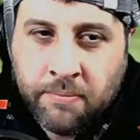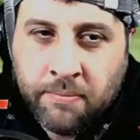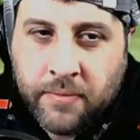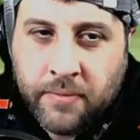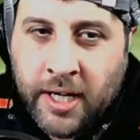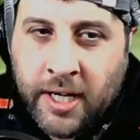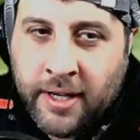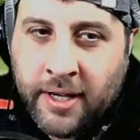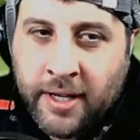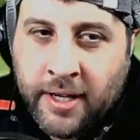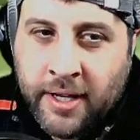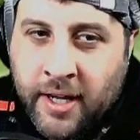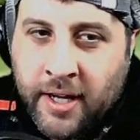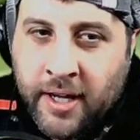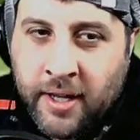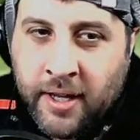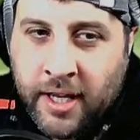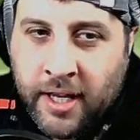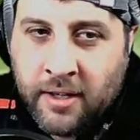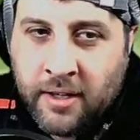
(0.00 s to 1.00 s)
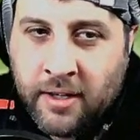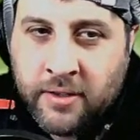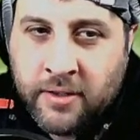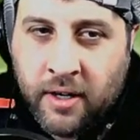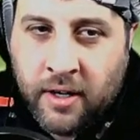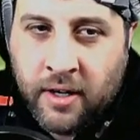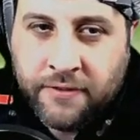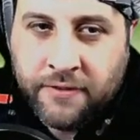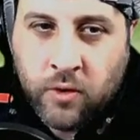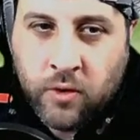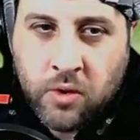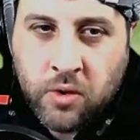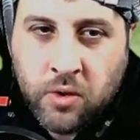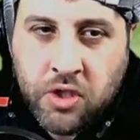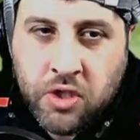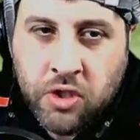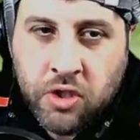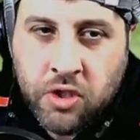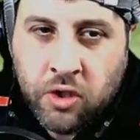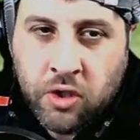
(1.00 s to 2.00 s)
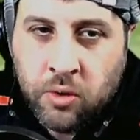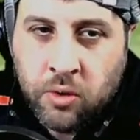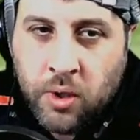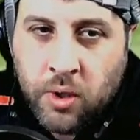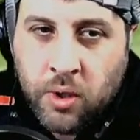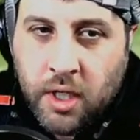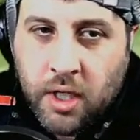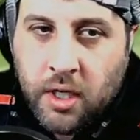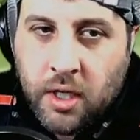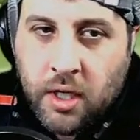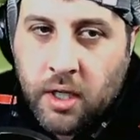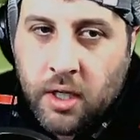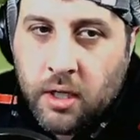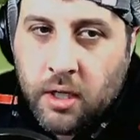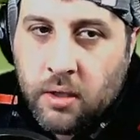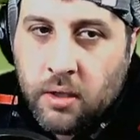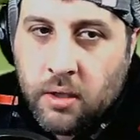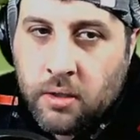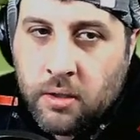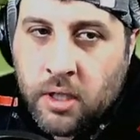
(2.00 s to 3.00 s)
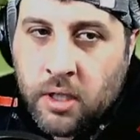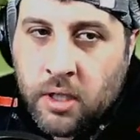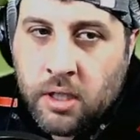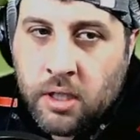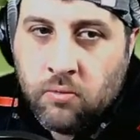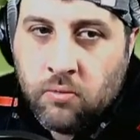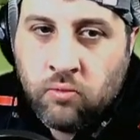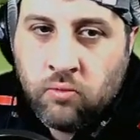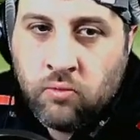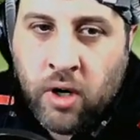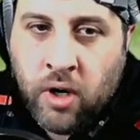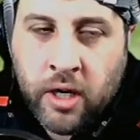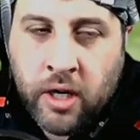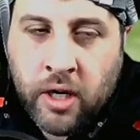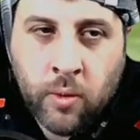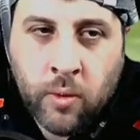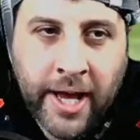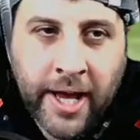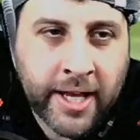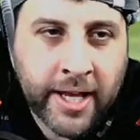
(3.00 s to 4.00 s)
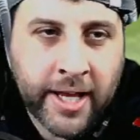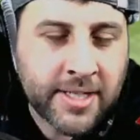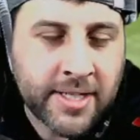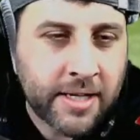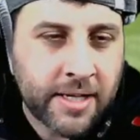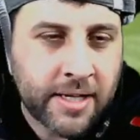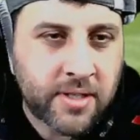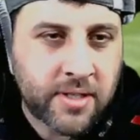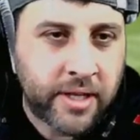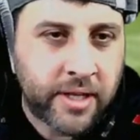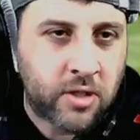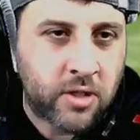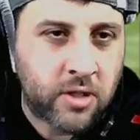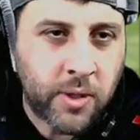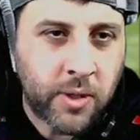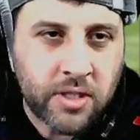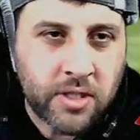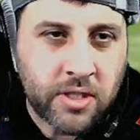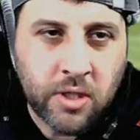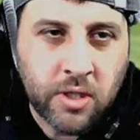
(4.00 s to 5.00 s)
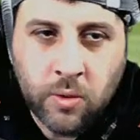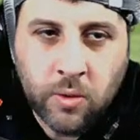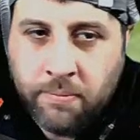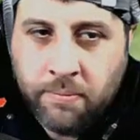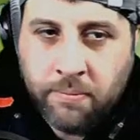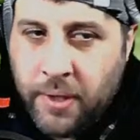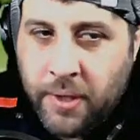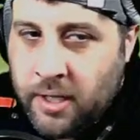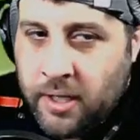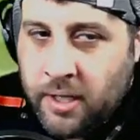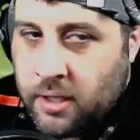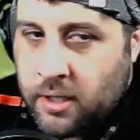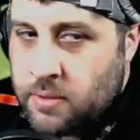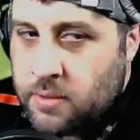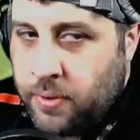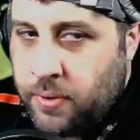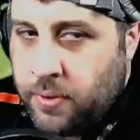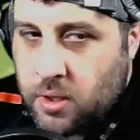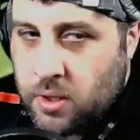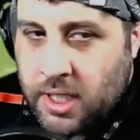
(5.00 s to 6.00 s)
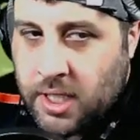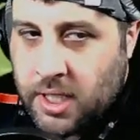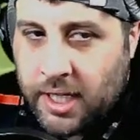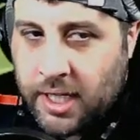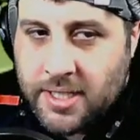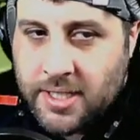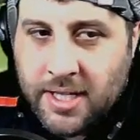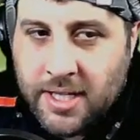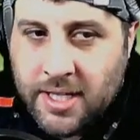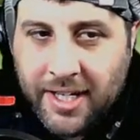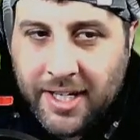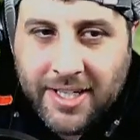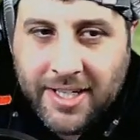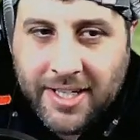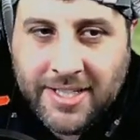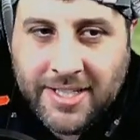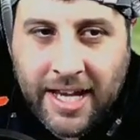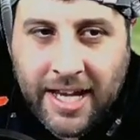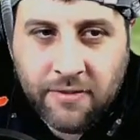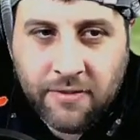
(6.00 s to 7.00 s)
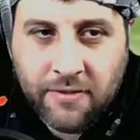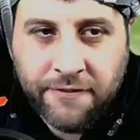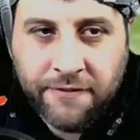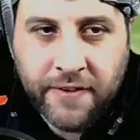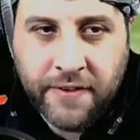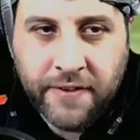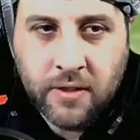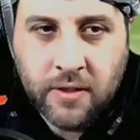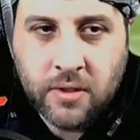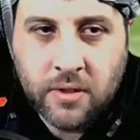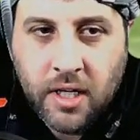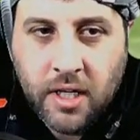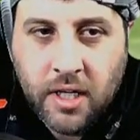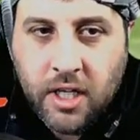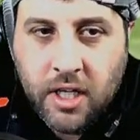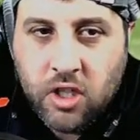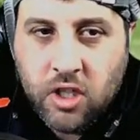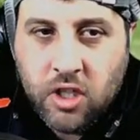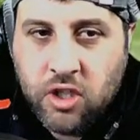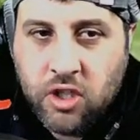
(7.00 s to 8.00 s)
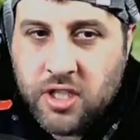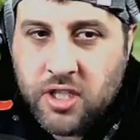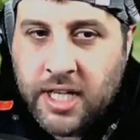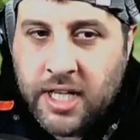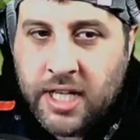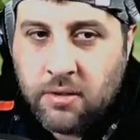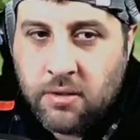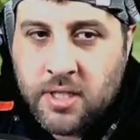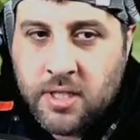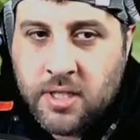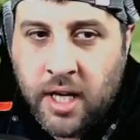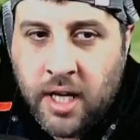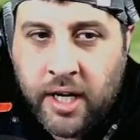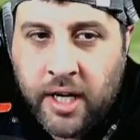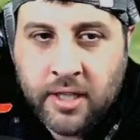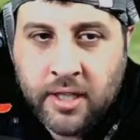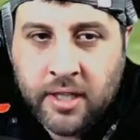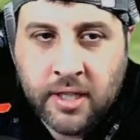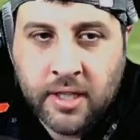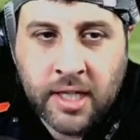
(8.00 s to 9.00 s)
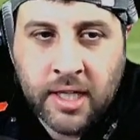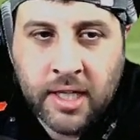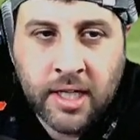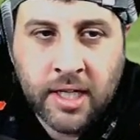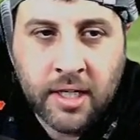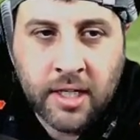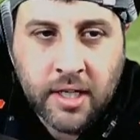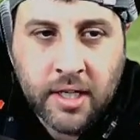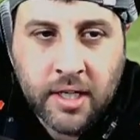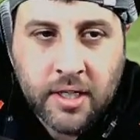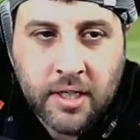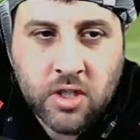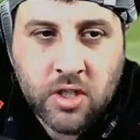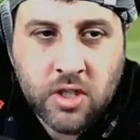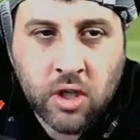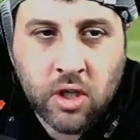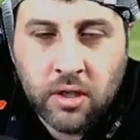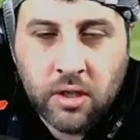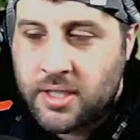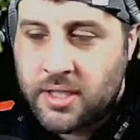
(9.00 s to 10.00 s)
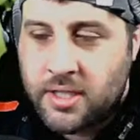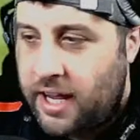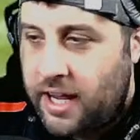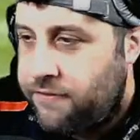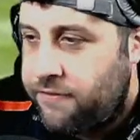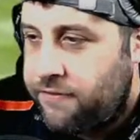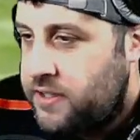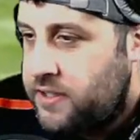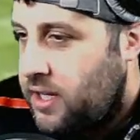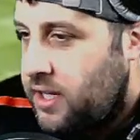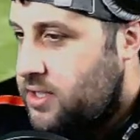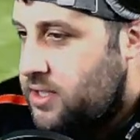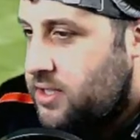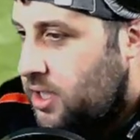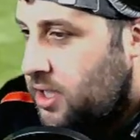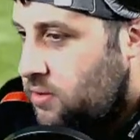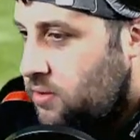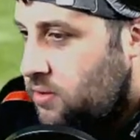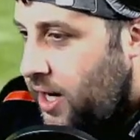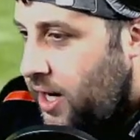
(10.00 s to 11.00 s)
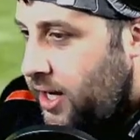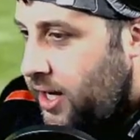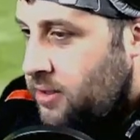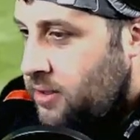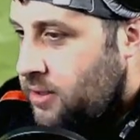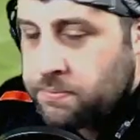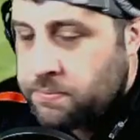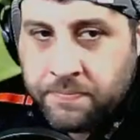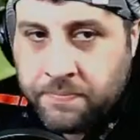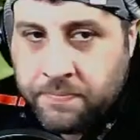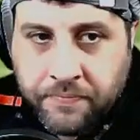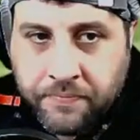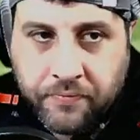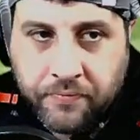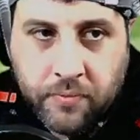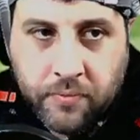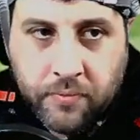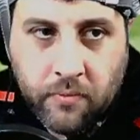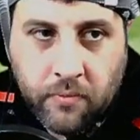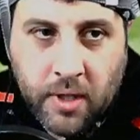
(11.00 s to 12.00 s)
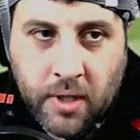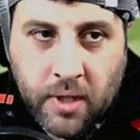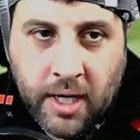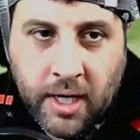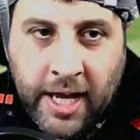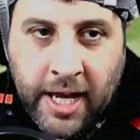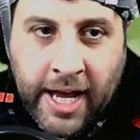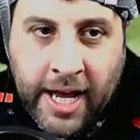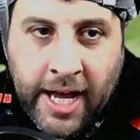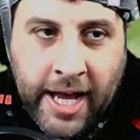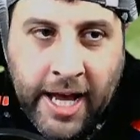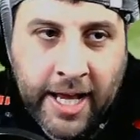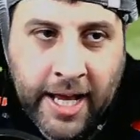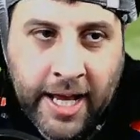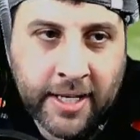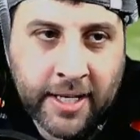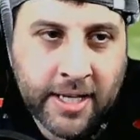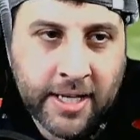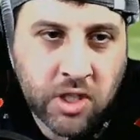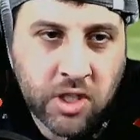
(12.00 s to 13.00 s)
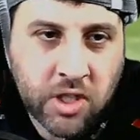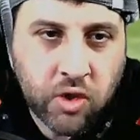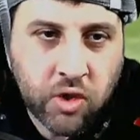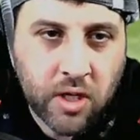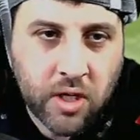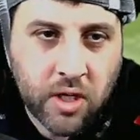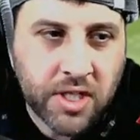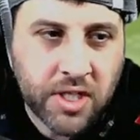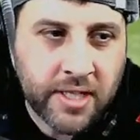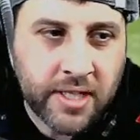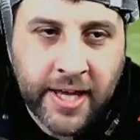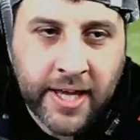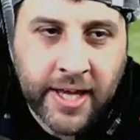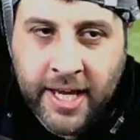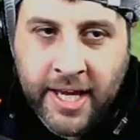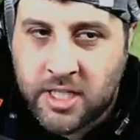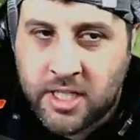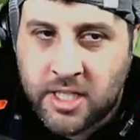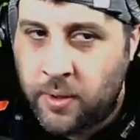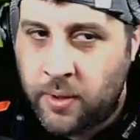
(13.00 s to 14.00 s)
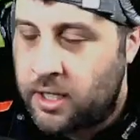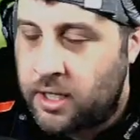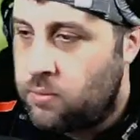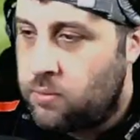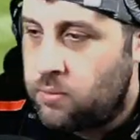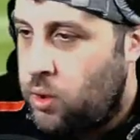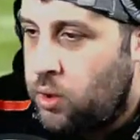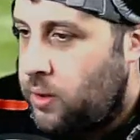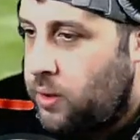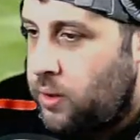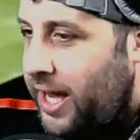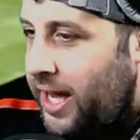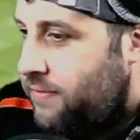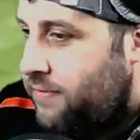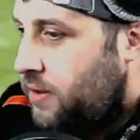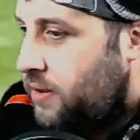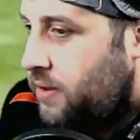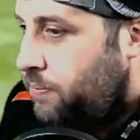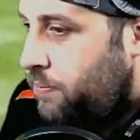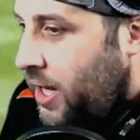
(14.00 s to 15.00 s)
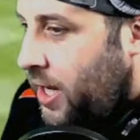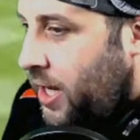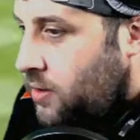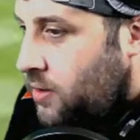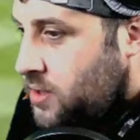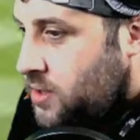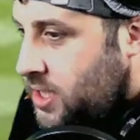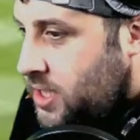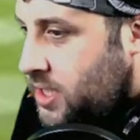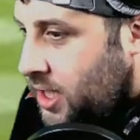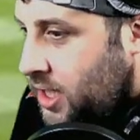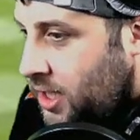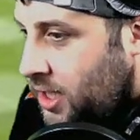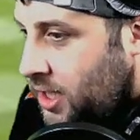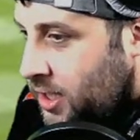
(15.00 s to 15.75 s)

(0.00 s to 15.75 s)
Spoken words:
And England are forced to run it away. And it's outside the 22 when Ben Young's box kicks downfield just outside the Scotland 10 for Darcy Graham. And there's crossing there, so England will have the penalty.